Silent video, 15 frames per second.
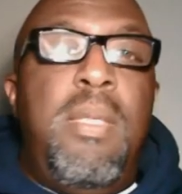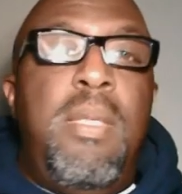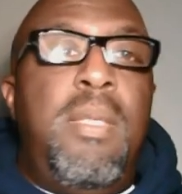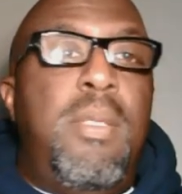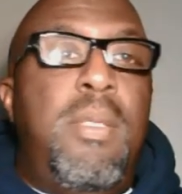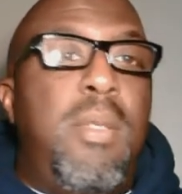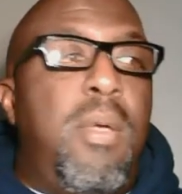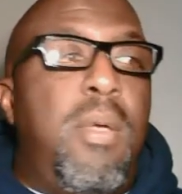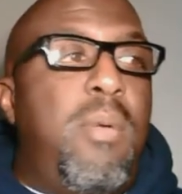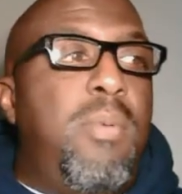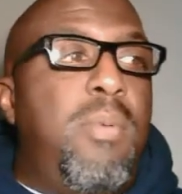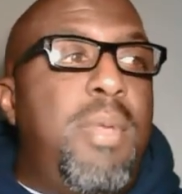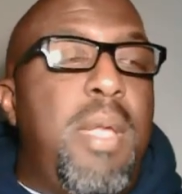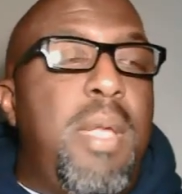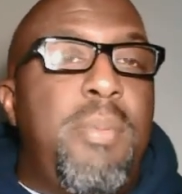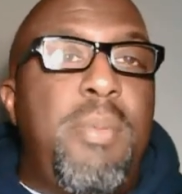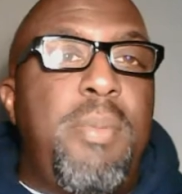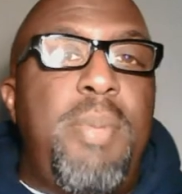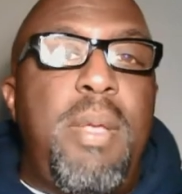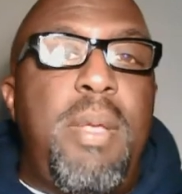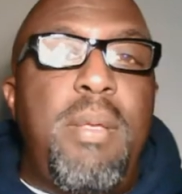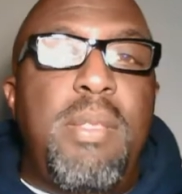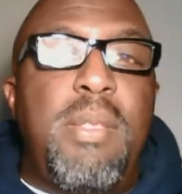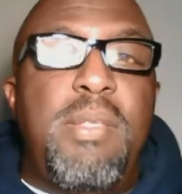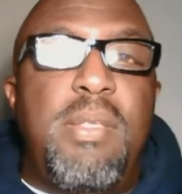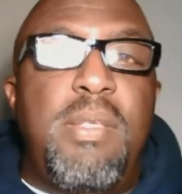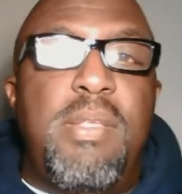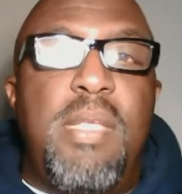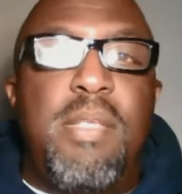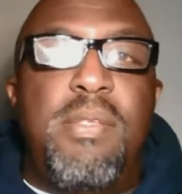you know we're not preparing
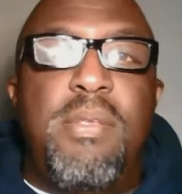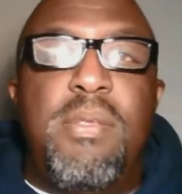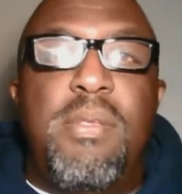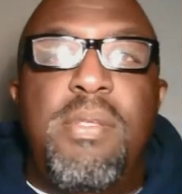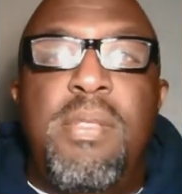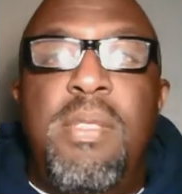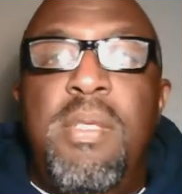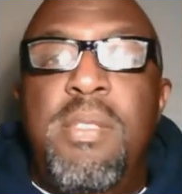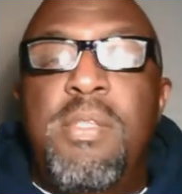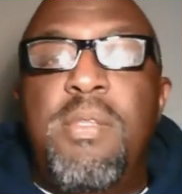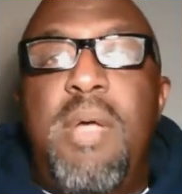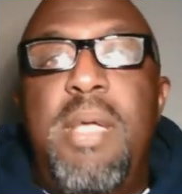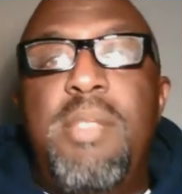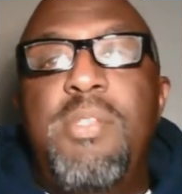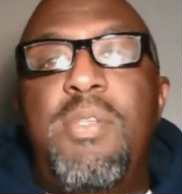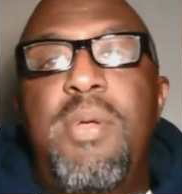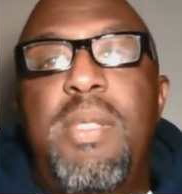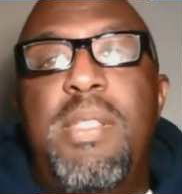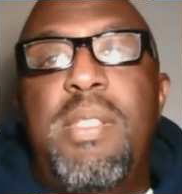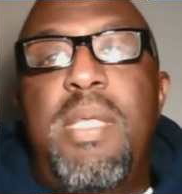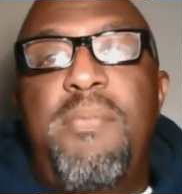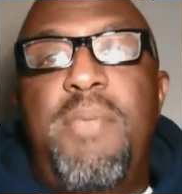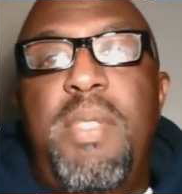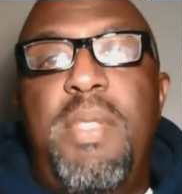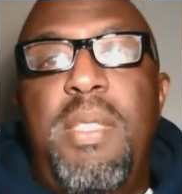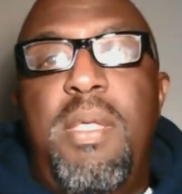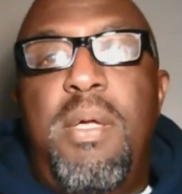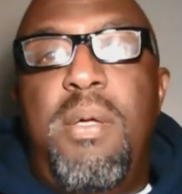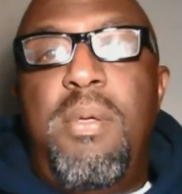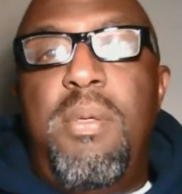successors. So I enjoyed that
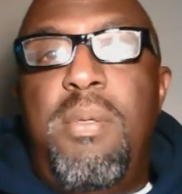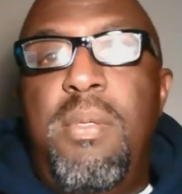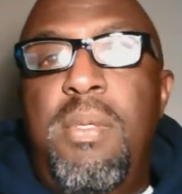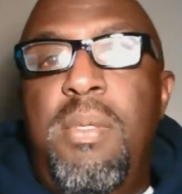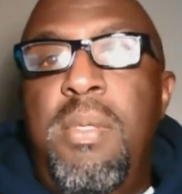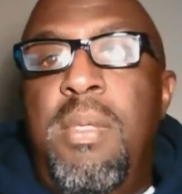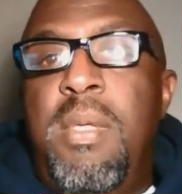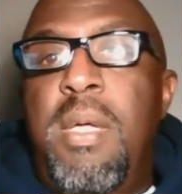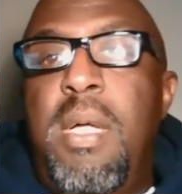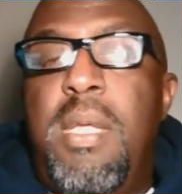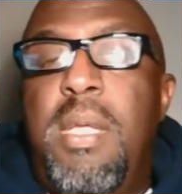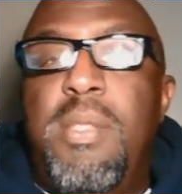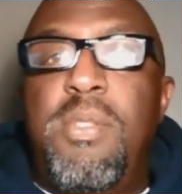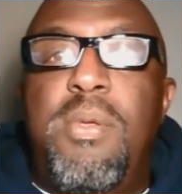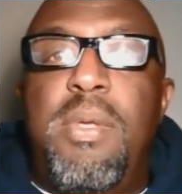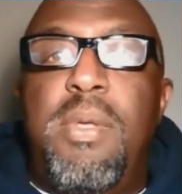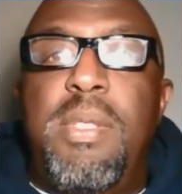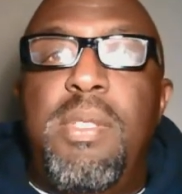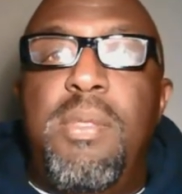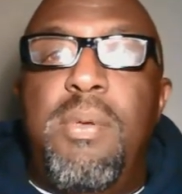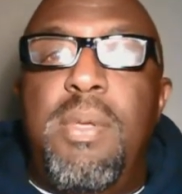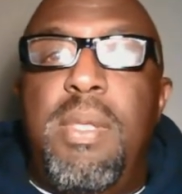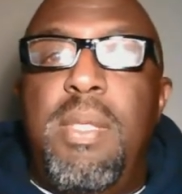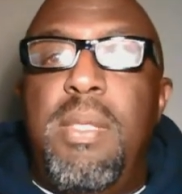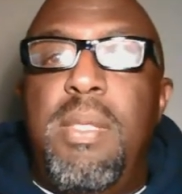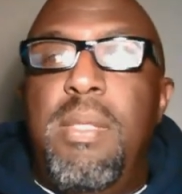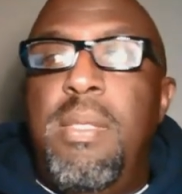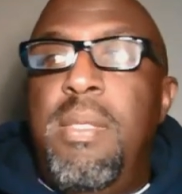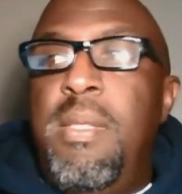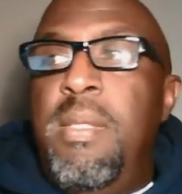video. I enjoyed doing it.
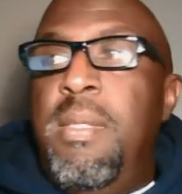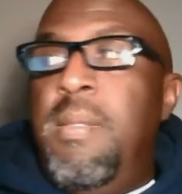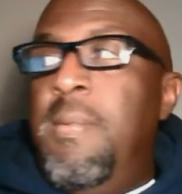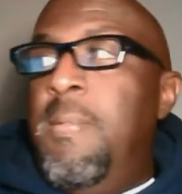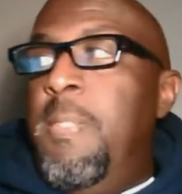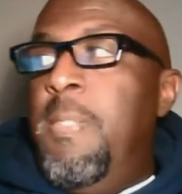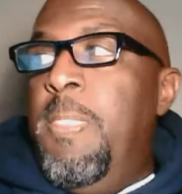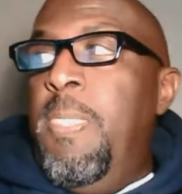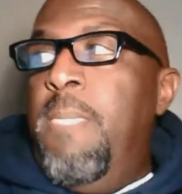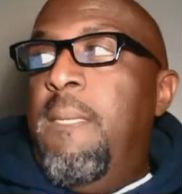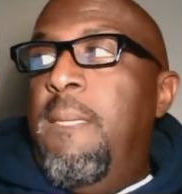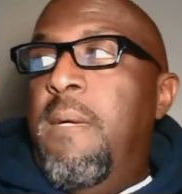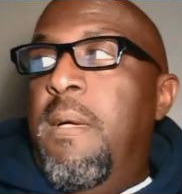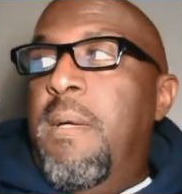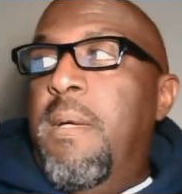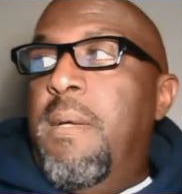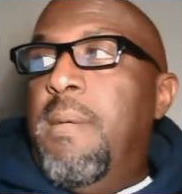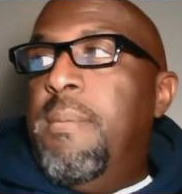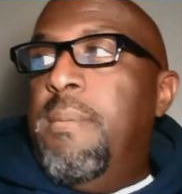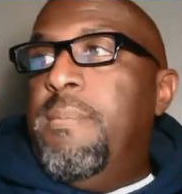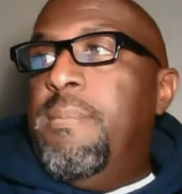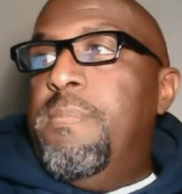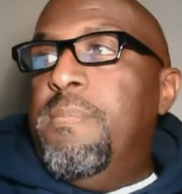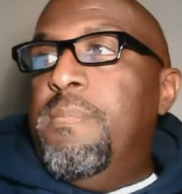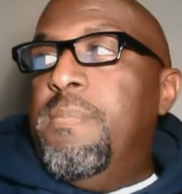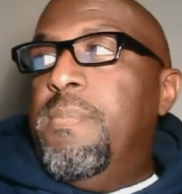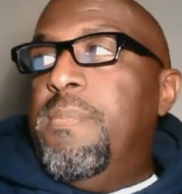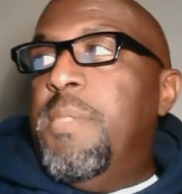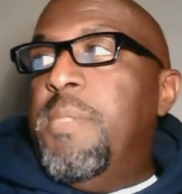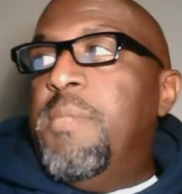Um,
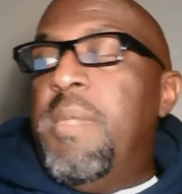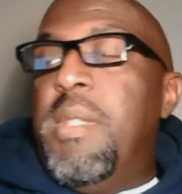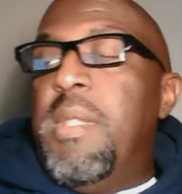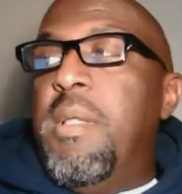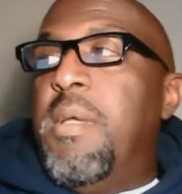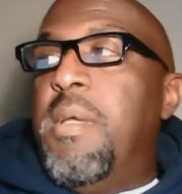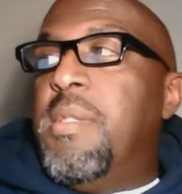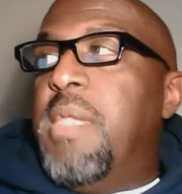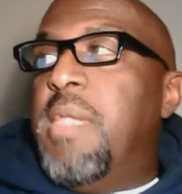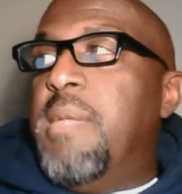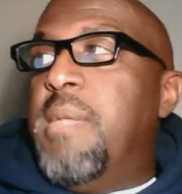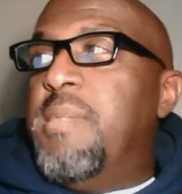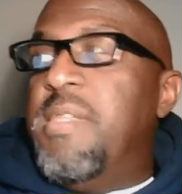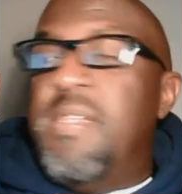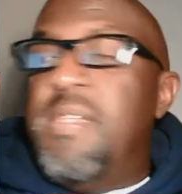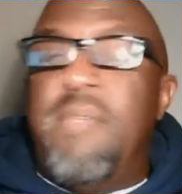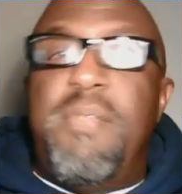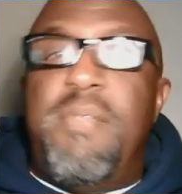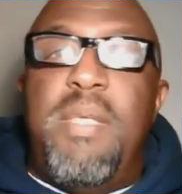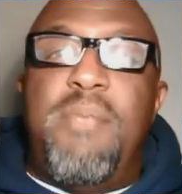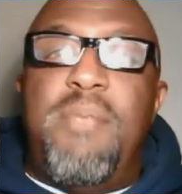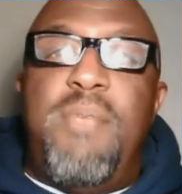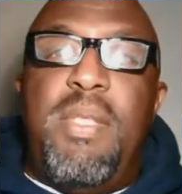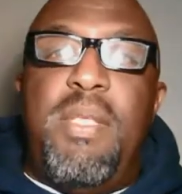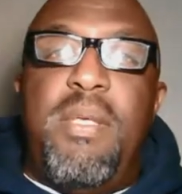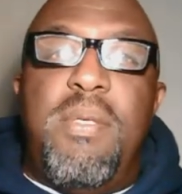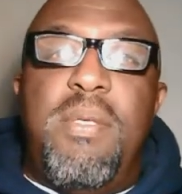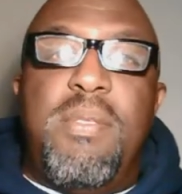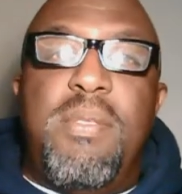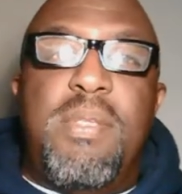it's been a long time since I've done
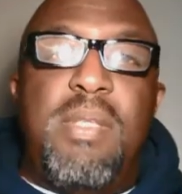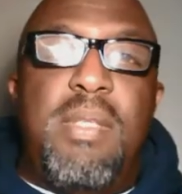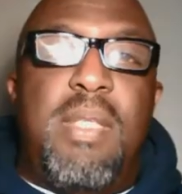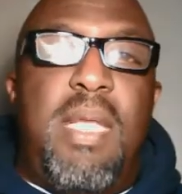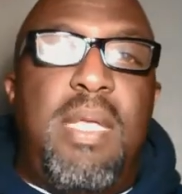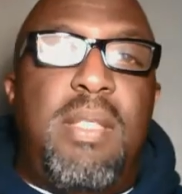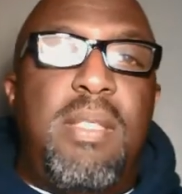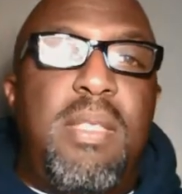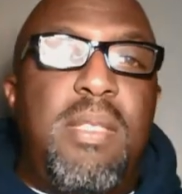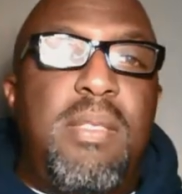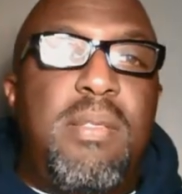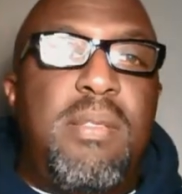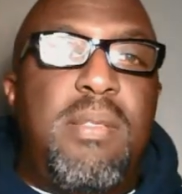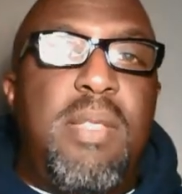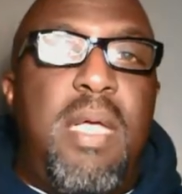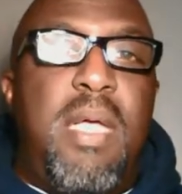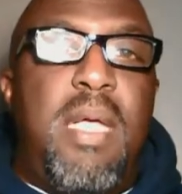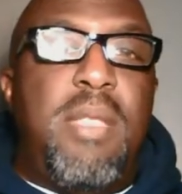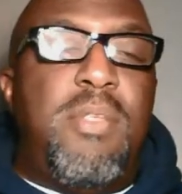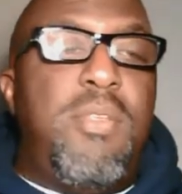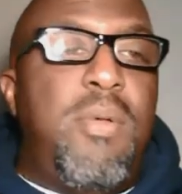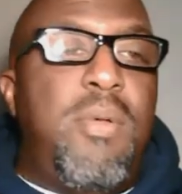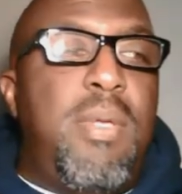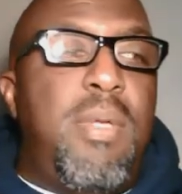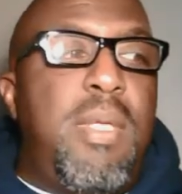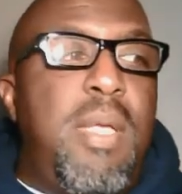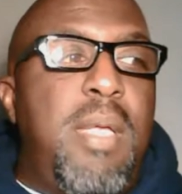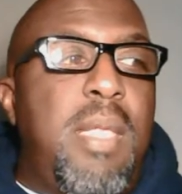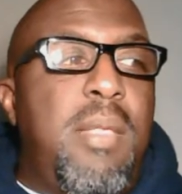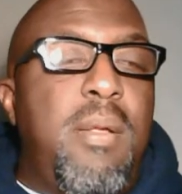videos like this. I enjoy it.
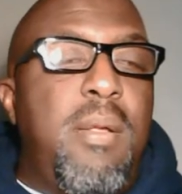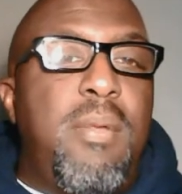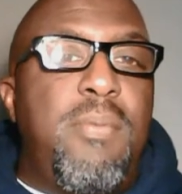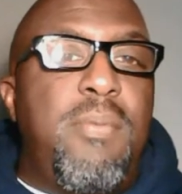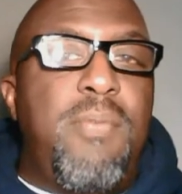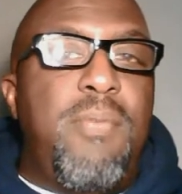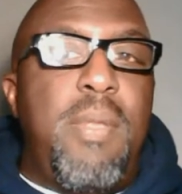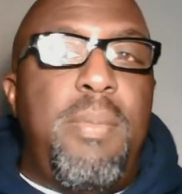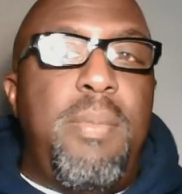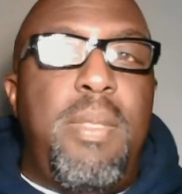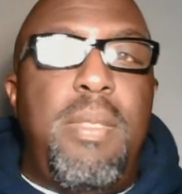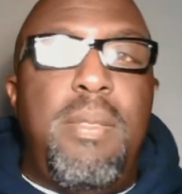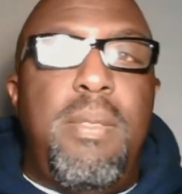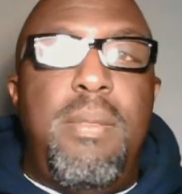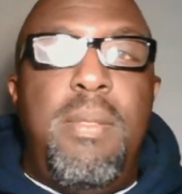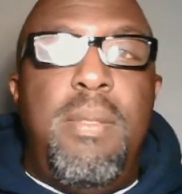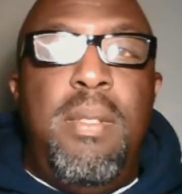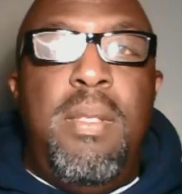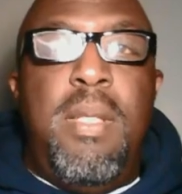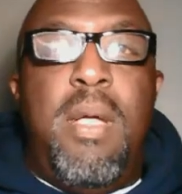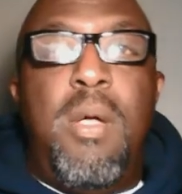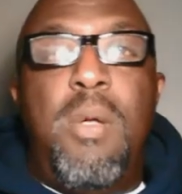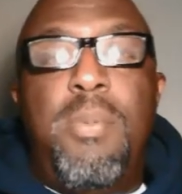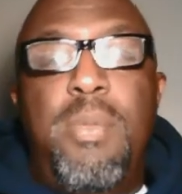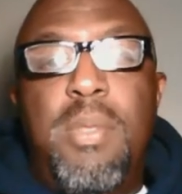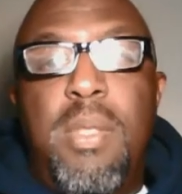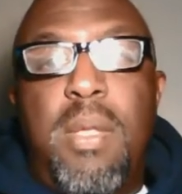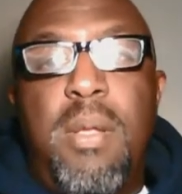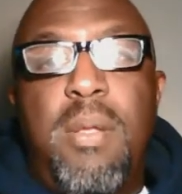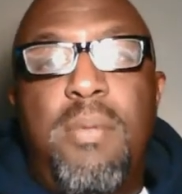I learn from it. I hope you
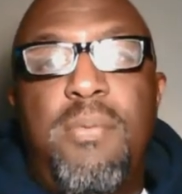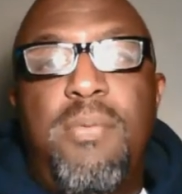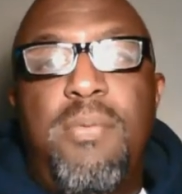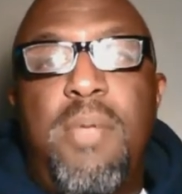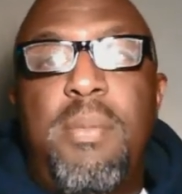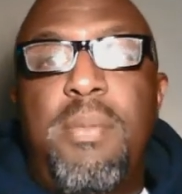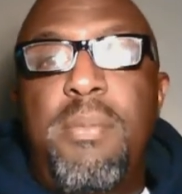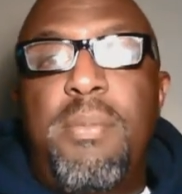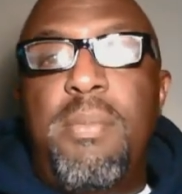learn from them.